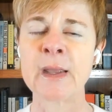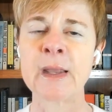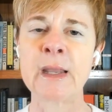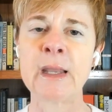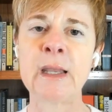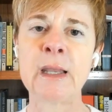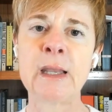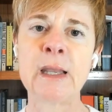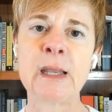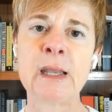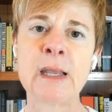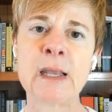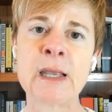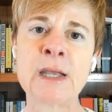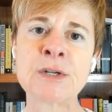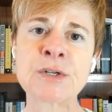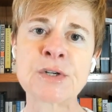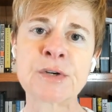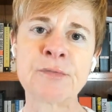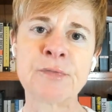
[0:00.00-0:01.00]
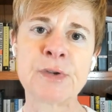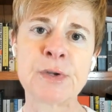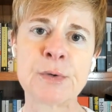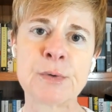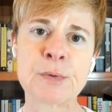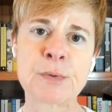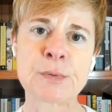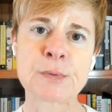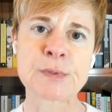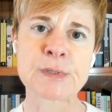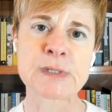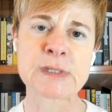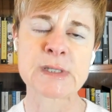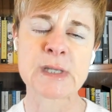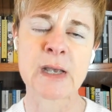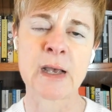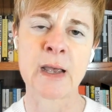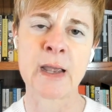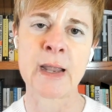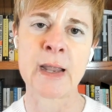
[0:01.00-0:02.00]
He interviews
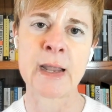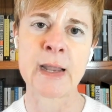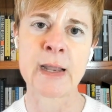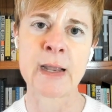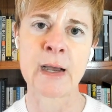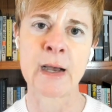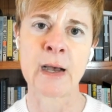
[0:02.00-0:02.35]
a